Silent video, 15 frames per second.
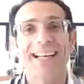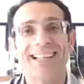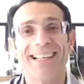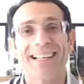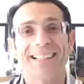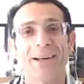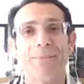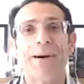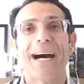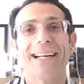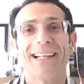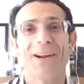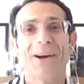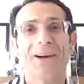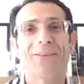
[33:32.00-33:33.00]
like your
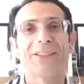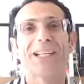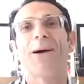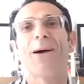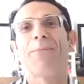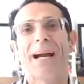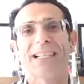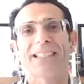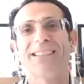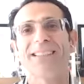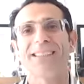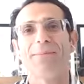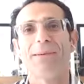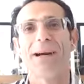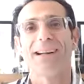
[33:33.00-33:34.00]
body language, how
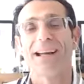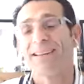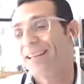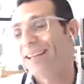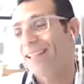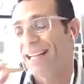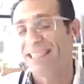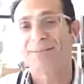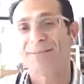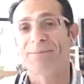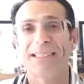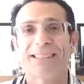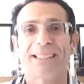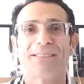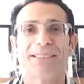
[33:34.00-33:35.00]
passionate about it, I think that's by
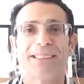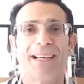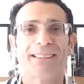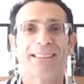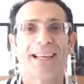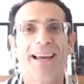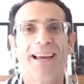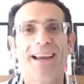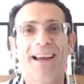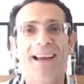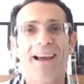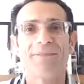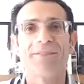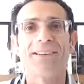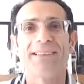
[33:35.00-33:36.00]
itself says
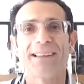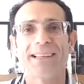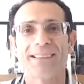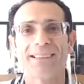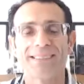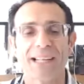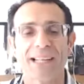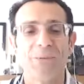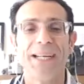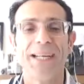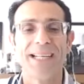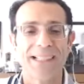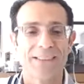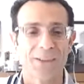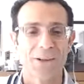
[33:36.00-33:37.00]
everything that we
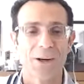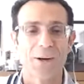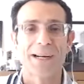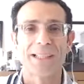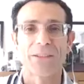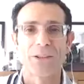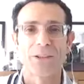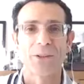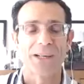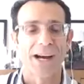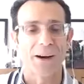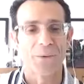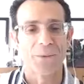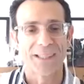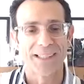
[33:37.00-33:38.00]
need to know about you and
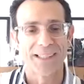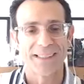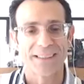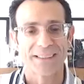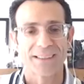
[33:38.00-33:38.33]
how really it's,